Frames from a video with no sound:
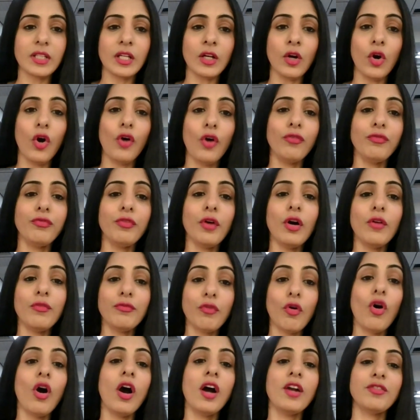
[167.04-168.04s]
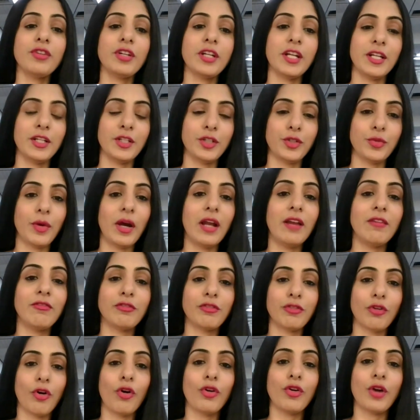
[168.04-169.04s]
of uh, four hundred twelve
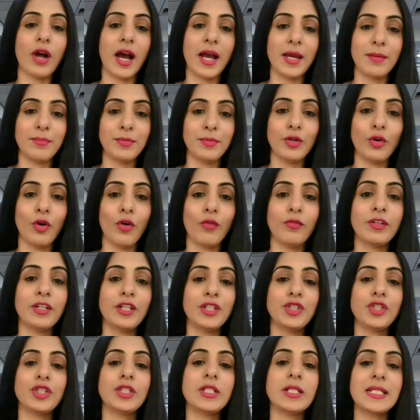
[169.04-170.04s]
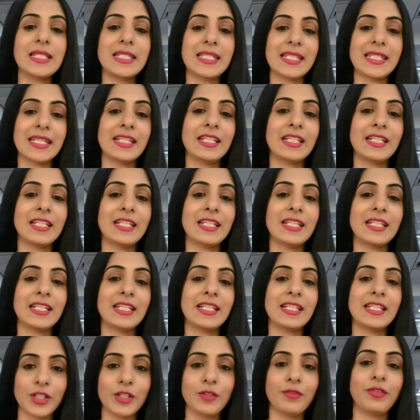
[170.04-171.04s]
crore I P O of digital signature
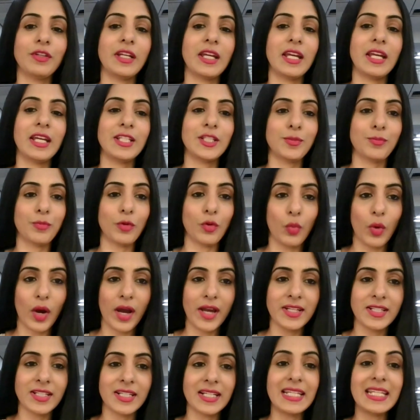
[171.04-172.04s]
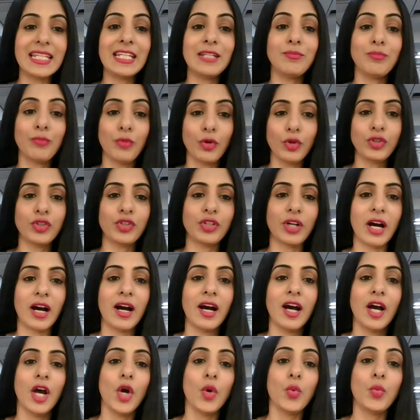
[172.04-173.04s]
certificates provider eMudhra
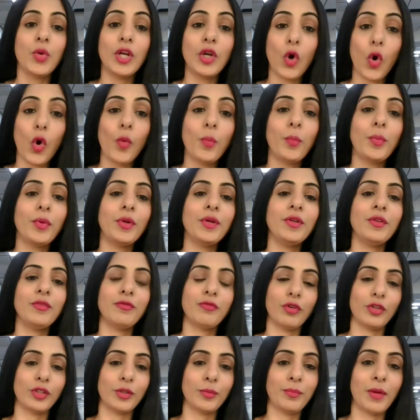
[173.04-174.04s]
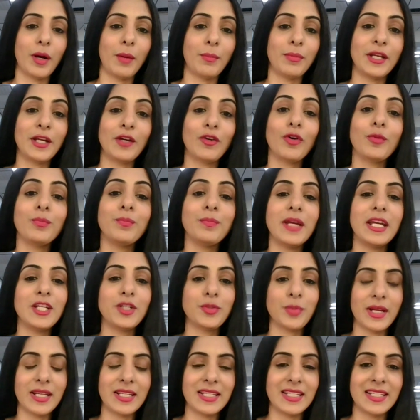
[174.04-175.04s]
will open for the public on May
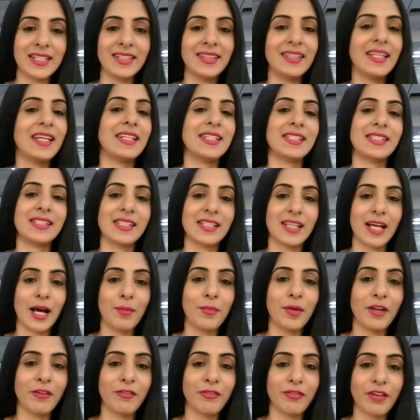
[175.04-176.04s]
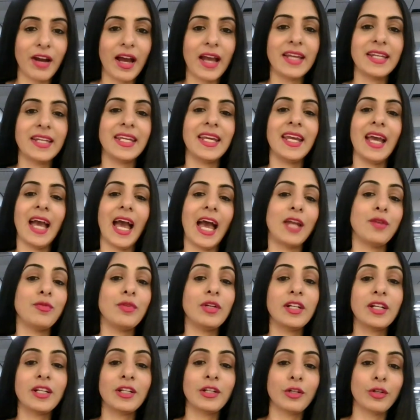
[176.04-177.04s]
twentieth, that is coming Friday, and
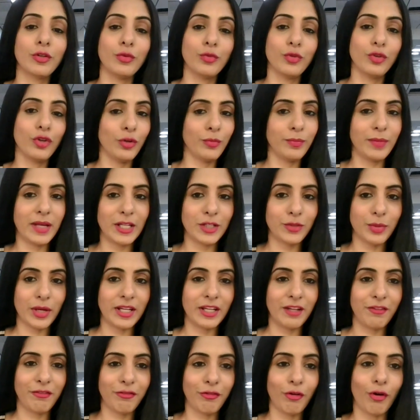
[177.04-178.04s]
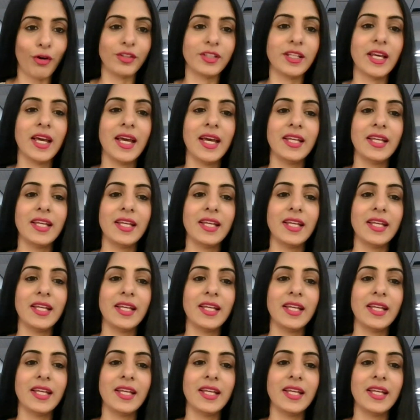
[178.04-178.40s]
will conclude on May twenty-fourth.